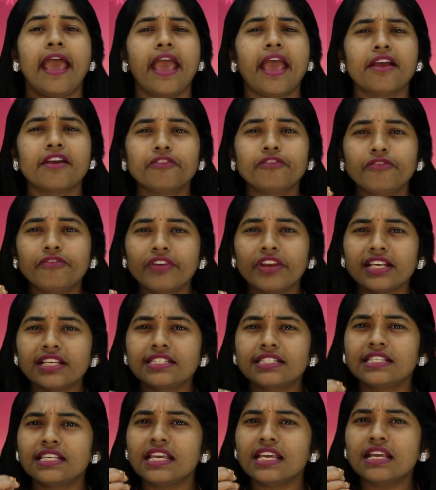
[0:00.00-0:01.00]
Every
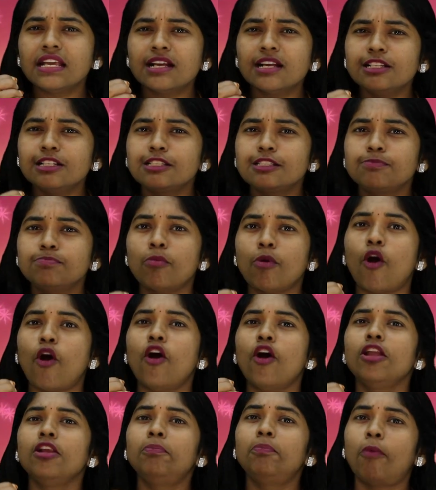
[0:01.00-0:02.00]
single
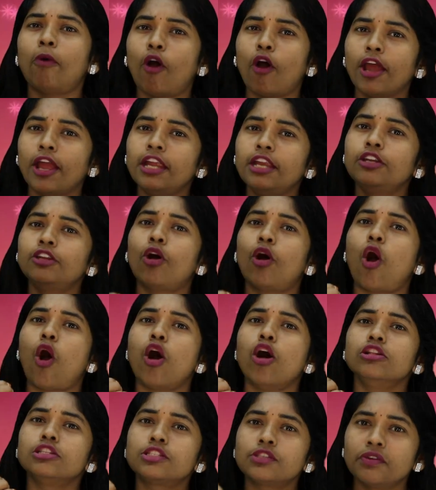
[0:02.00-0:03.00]
small point
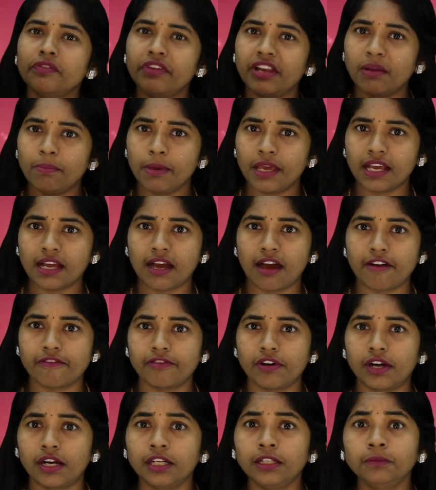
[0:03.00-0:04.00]
also will be
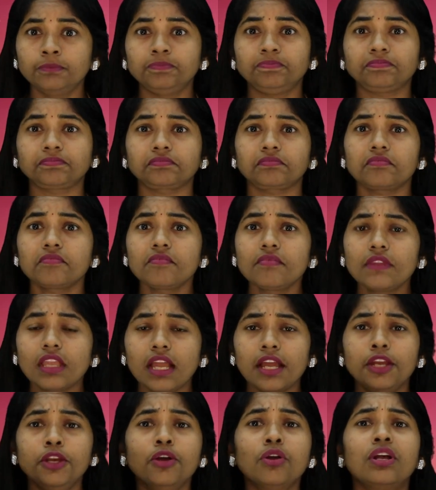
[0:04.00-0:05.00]
covered.
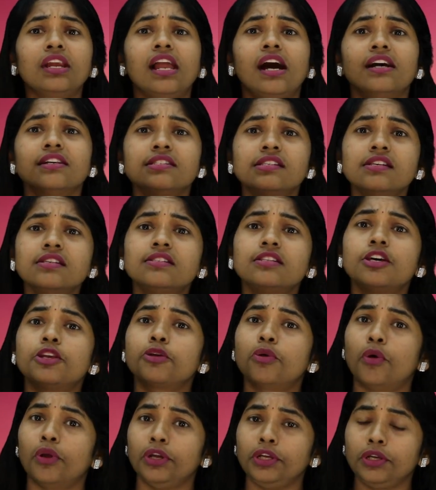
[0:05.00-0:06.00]
I know classes
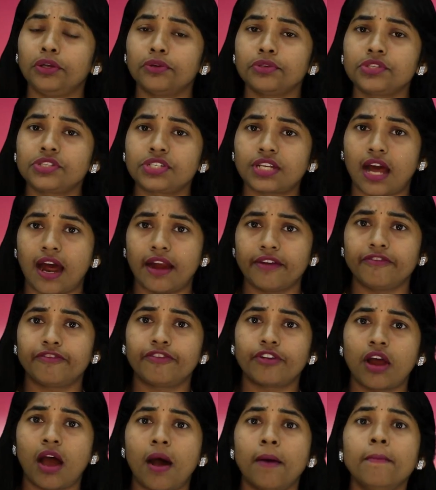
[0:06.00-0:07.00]
are going to start
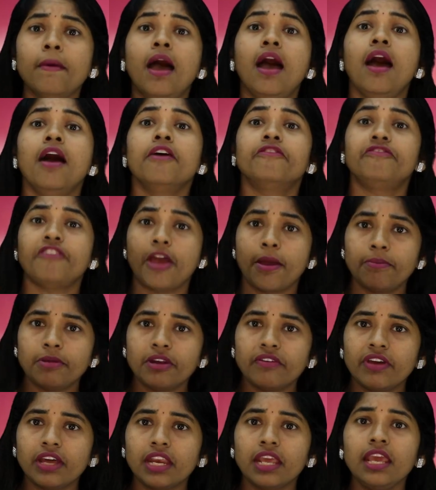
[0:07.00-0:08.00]
from
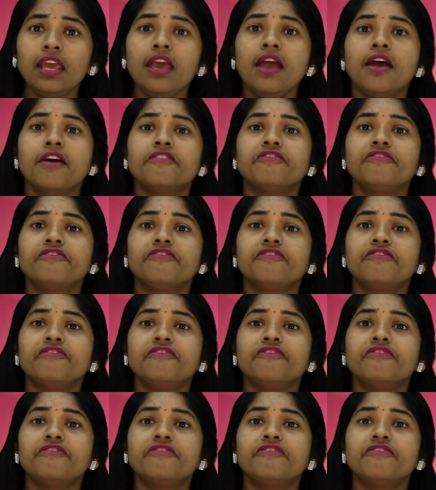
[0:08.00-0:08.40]
February,